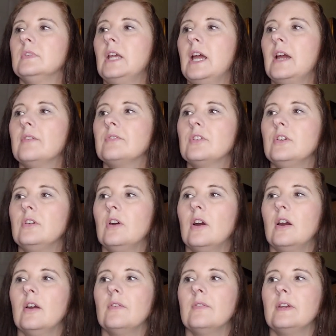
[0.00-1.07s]
After you
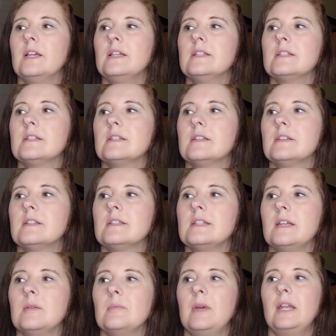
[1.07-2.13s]
harvest, the
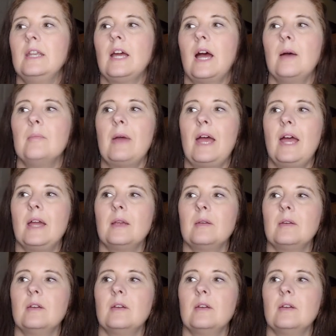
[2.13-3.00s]
stem may die back.